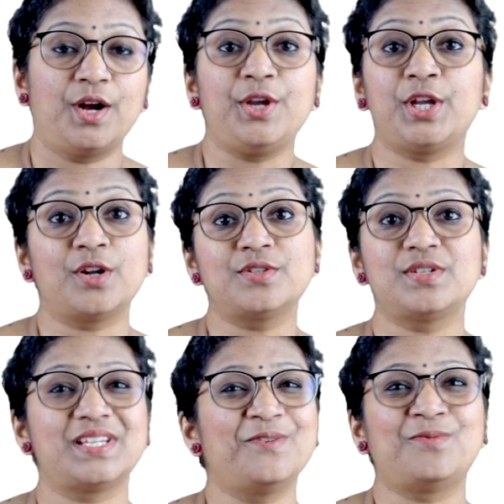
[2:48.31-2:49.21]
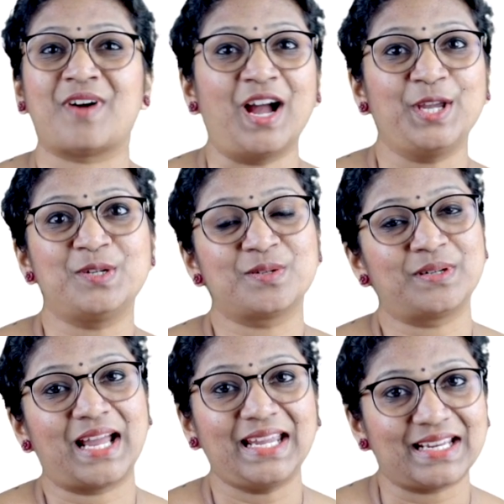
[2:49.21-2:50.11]
You can also say why you don't
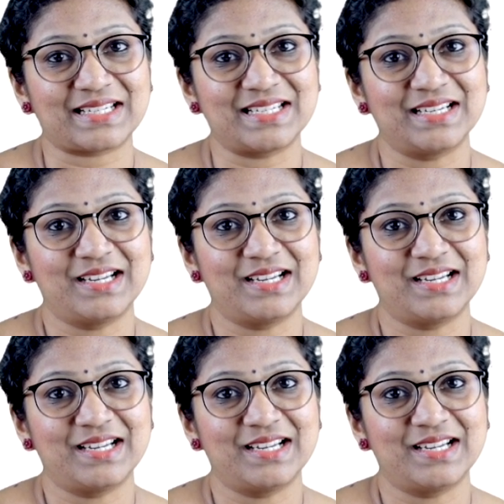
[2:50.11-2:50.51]
like it.